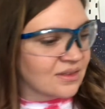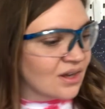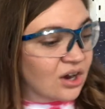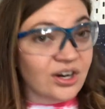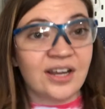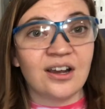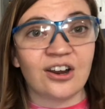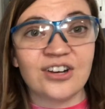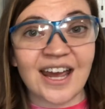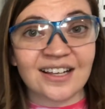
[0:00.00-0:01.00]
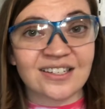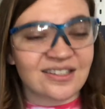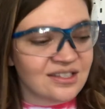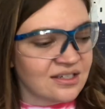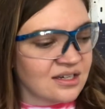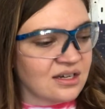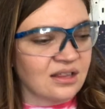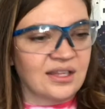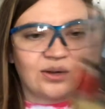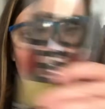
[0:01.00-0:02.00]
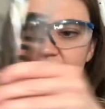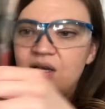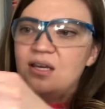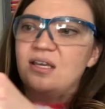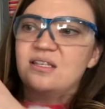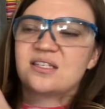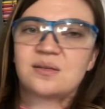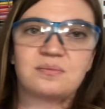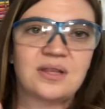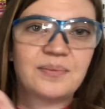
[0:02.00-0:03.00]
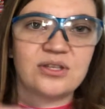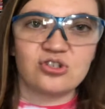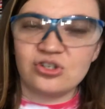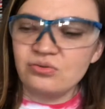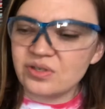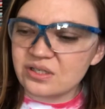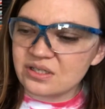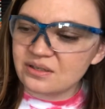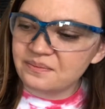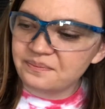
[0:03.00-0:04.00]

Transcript: All right, our next liquid is some lemon juice.